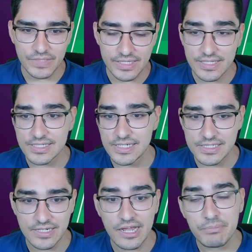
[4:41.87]
in this
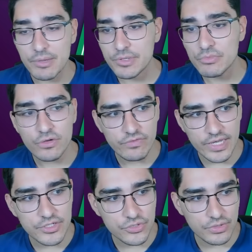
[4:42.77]
season, and maybe move
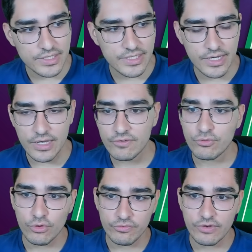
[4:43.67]
into, let's say, a
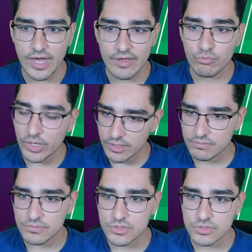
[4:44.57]
4-5-1
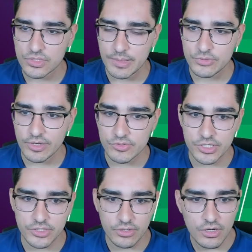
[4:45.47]
type draft
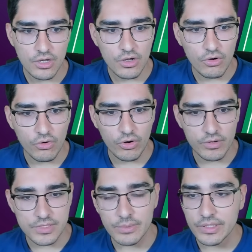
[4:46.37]
structure, or
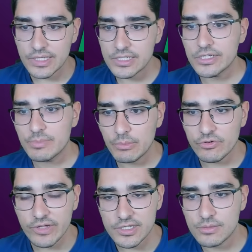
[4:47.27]
something that's a little bit more
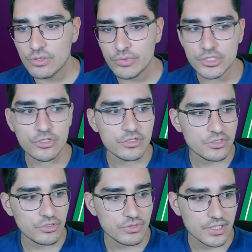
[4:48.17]
flexible, which could,
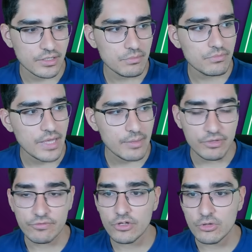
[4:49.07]
suddenly ebb
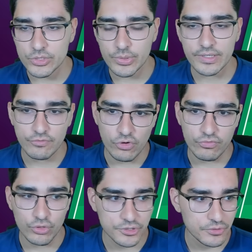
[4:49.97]
and flow between a
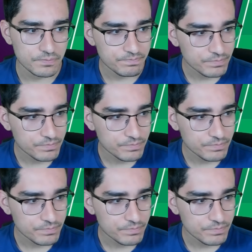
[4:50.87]
4-4-2.